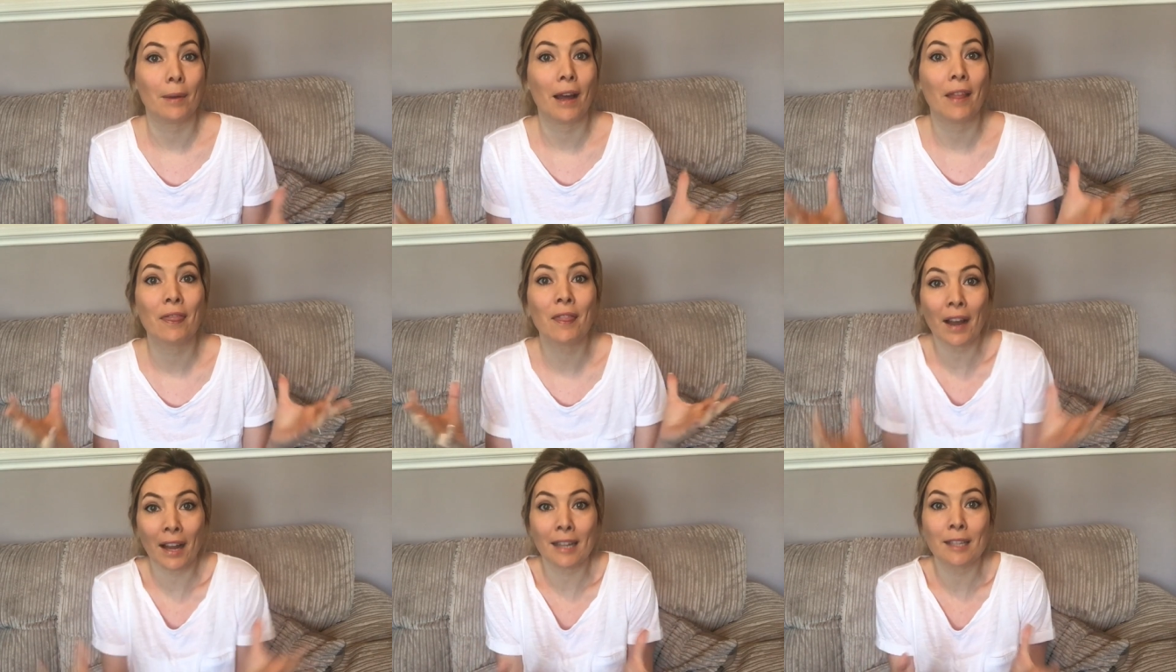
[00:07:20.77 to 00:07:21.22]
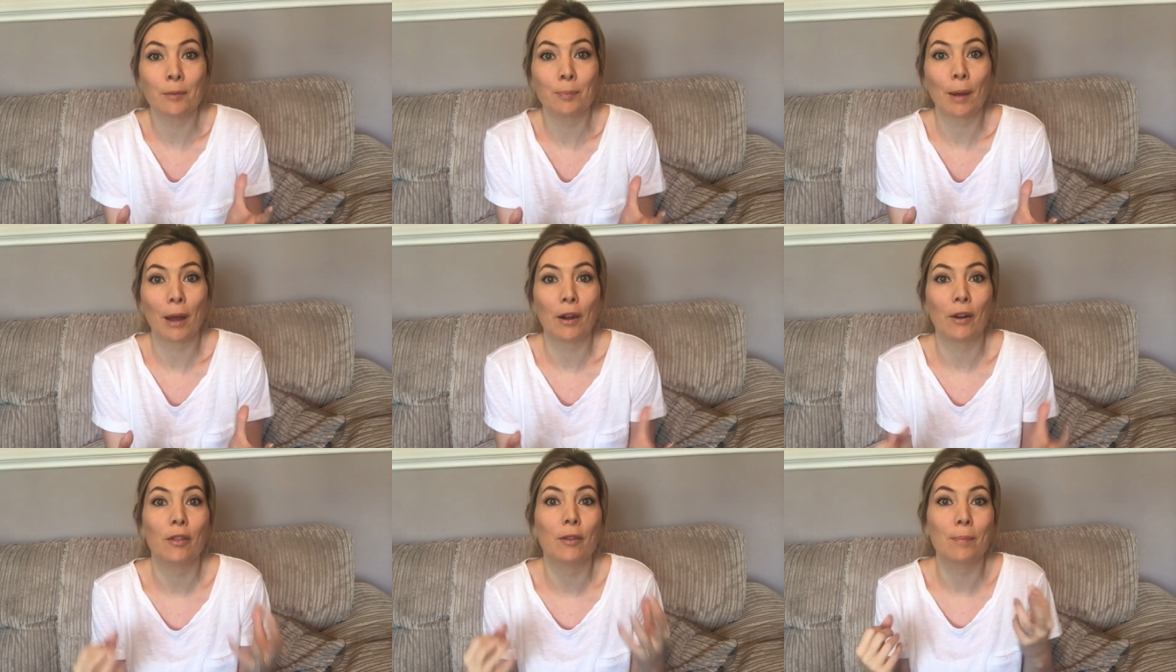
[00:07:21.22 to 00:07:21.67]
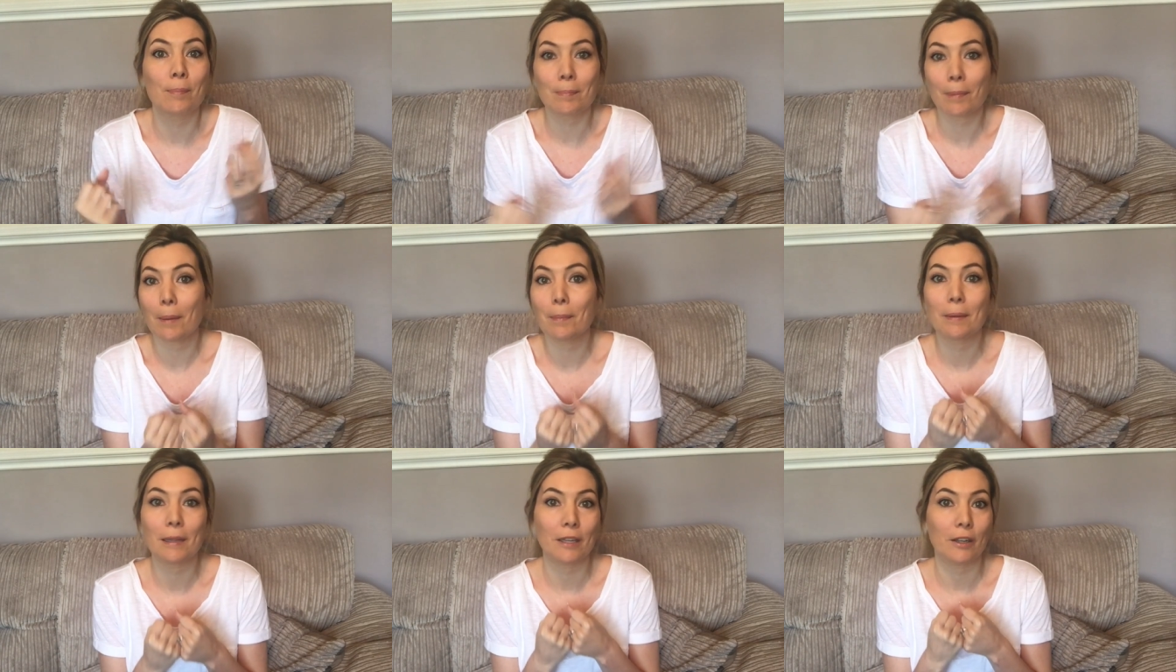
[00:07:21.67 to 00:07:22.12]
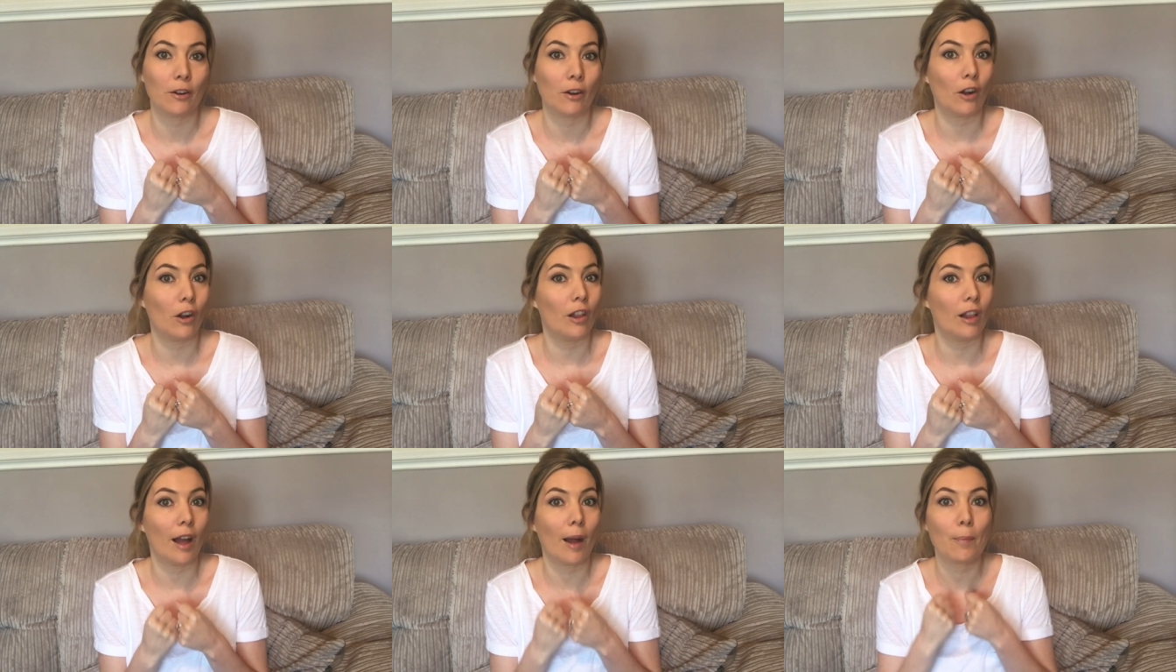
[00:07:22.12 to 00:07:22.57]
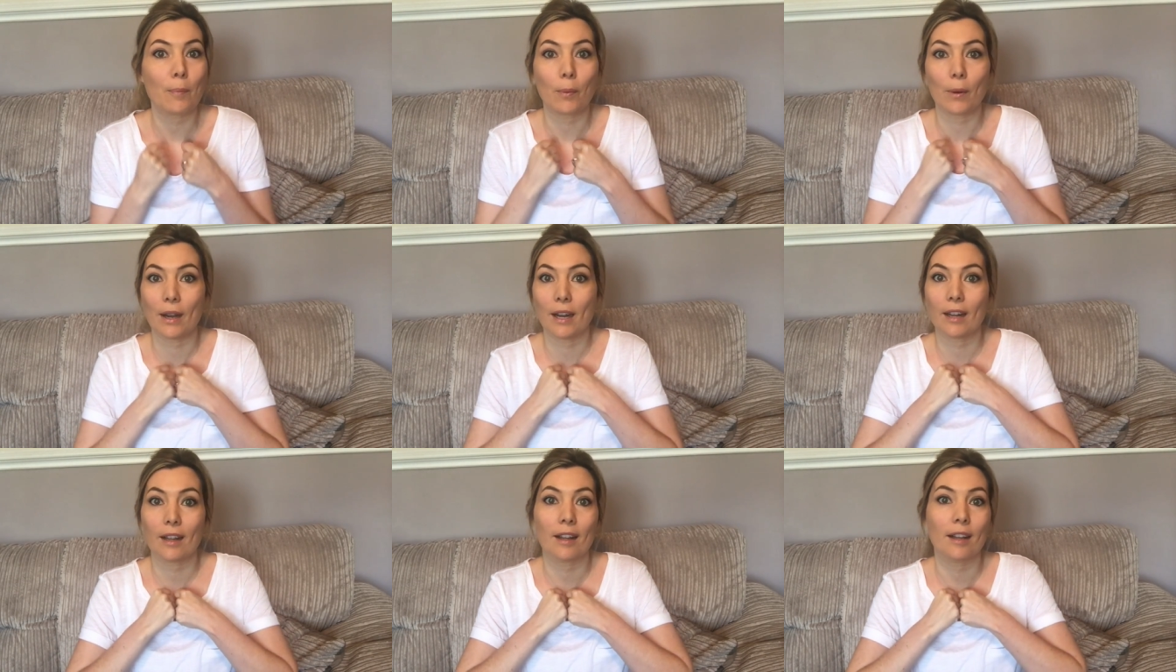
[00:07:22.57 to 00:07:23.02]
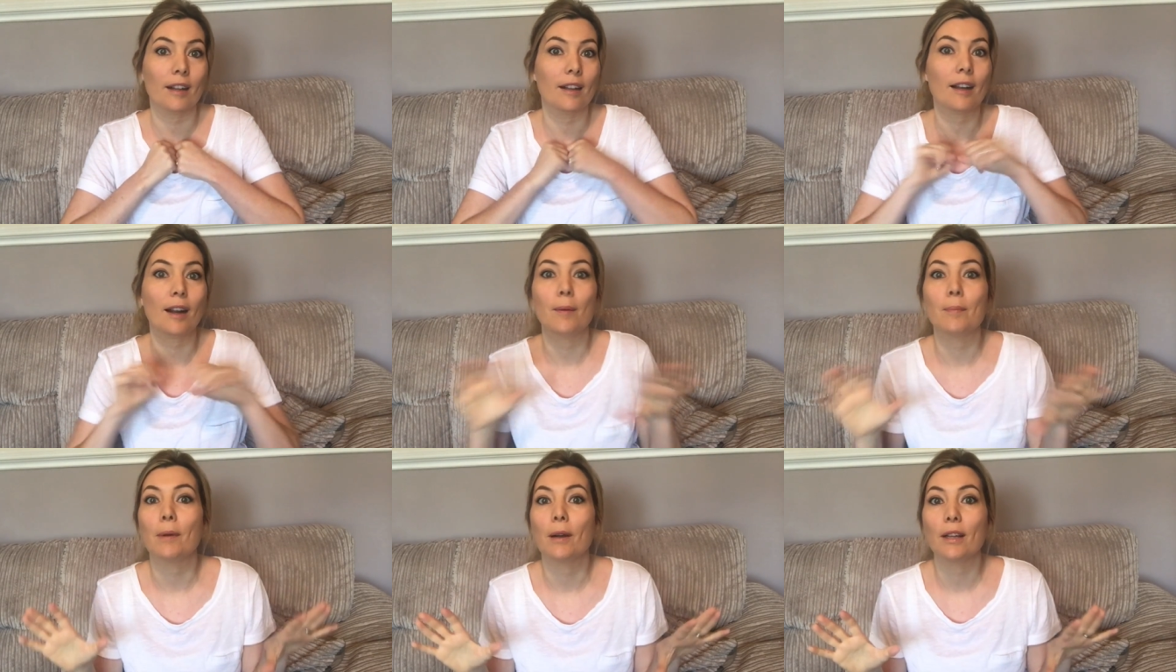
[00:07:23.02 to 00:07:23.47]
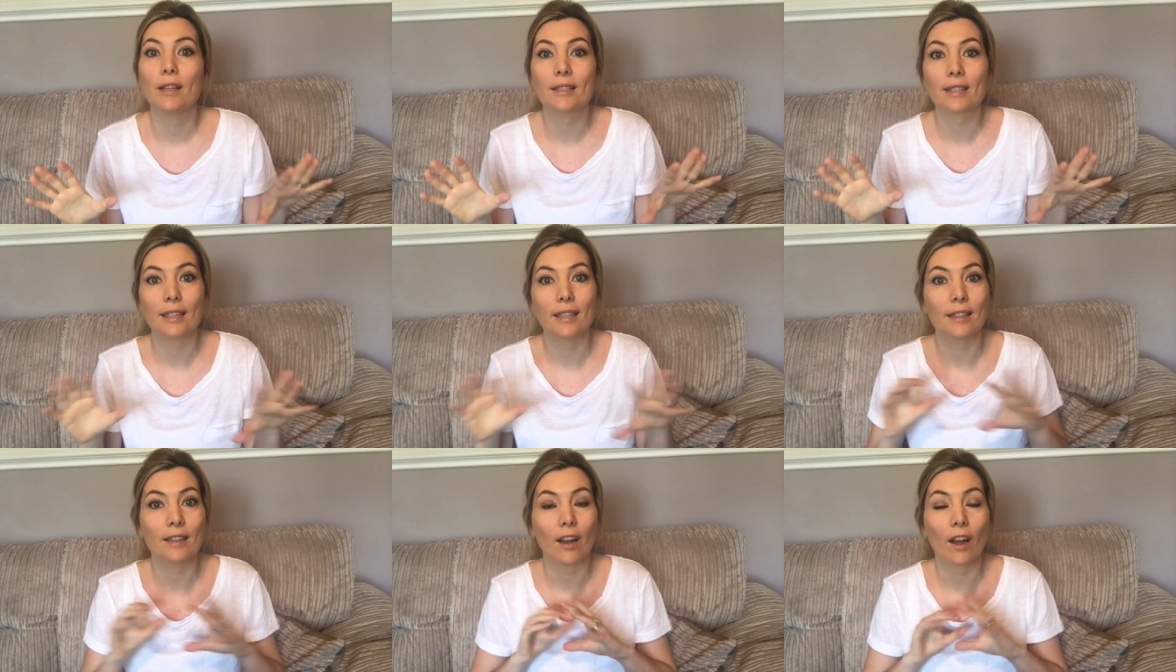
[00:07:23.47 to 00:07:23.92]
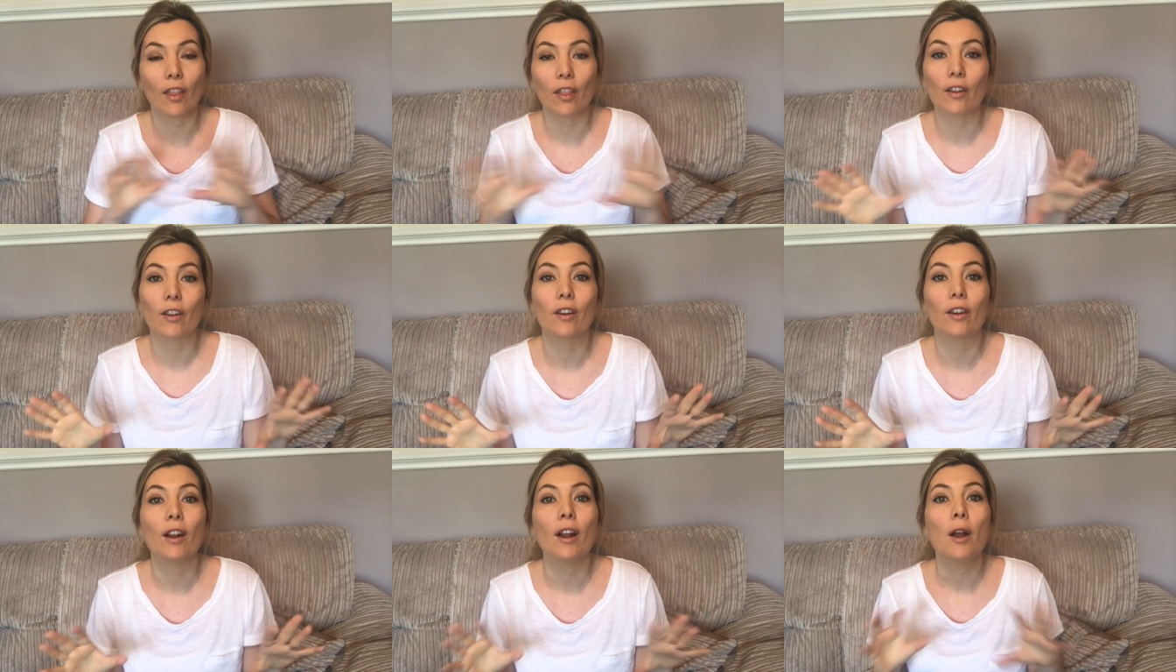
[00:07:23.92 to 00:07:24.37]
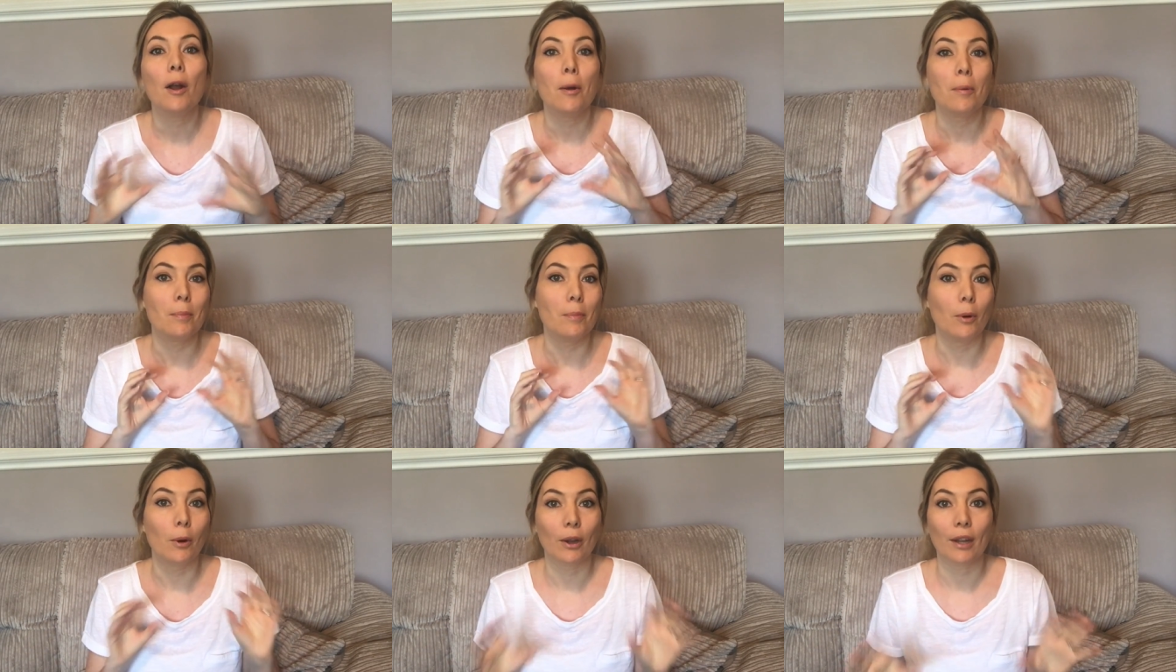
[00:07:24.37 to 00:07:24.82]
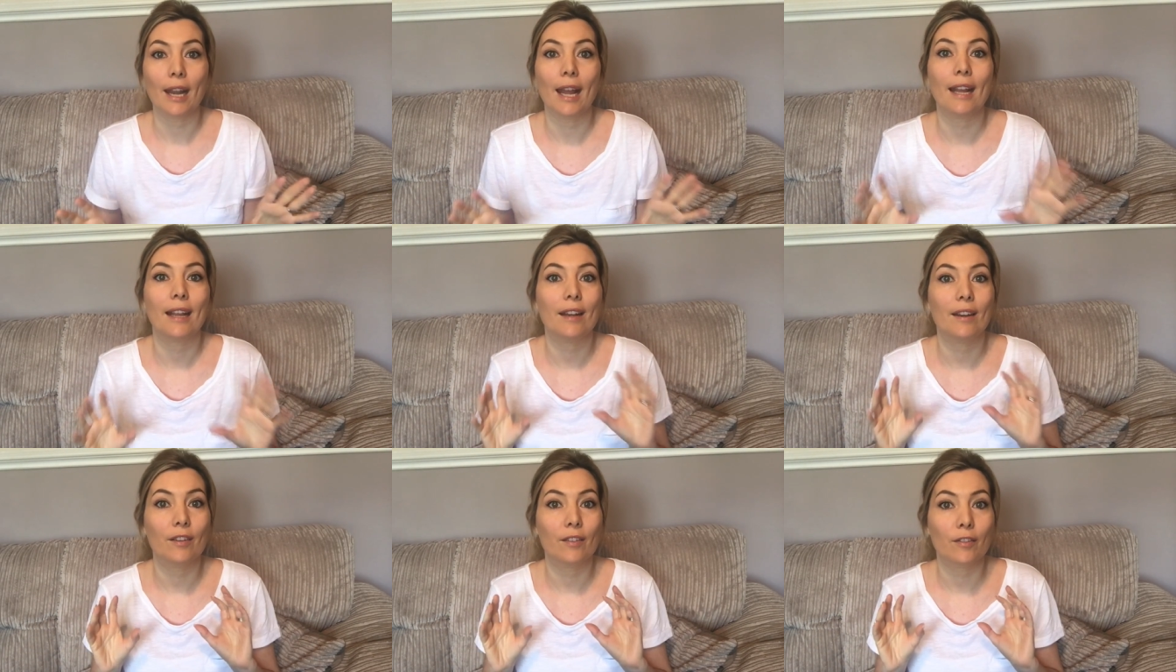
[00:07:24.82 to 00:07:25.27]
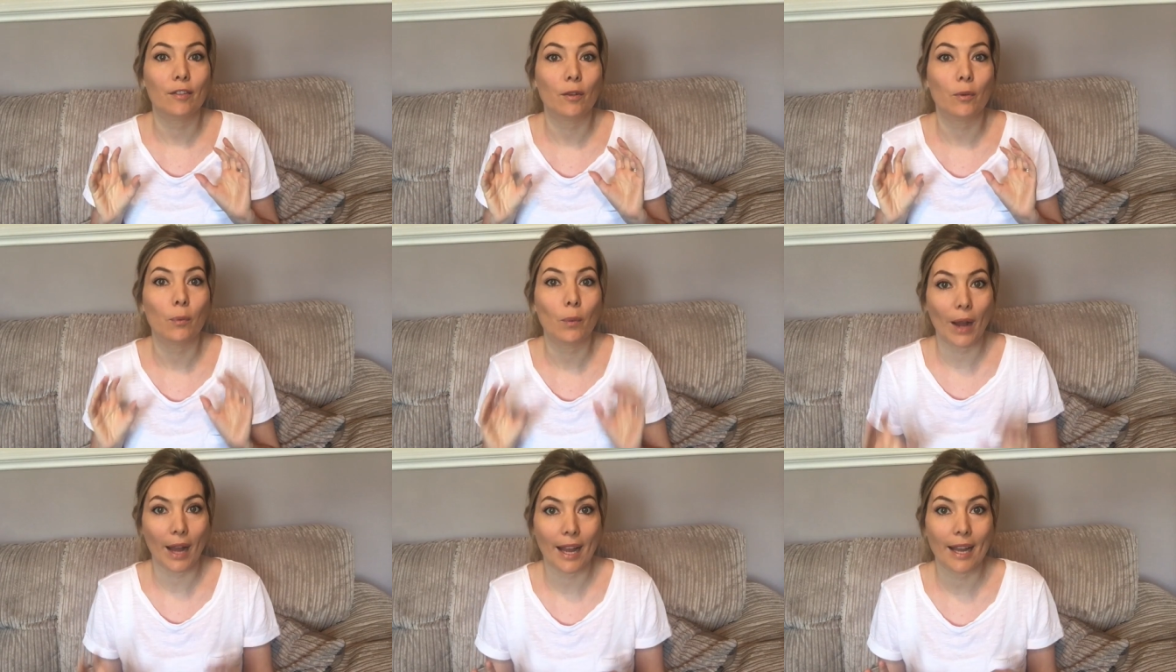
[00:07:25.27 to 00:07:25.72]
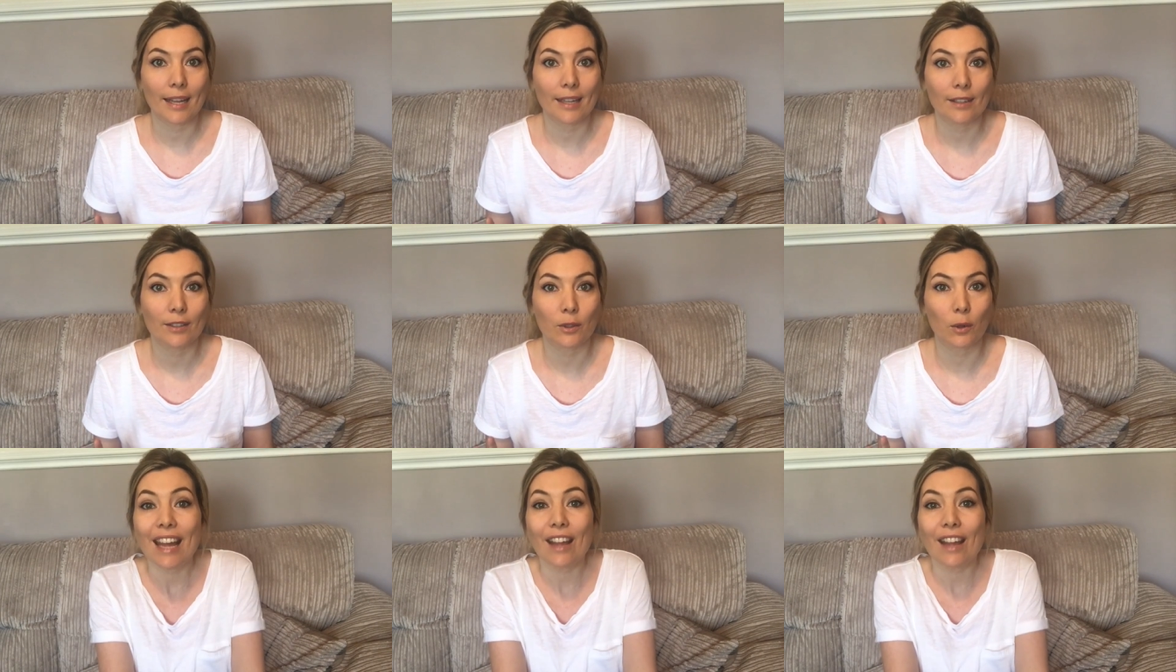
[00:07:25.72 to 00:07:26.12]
and that is better than bubbling it all up when it can come out in other more negative ways.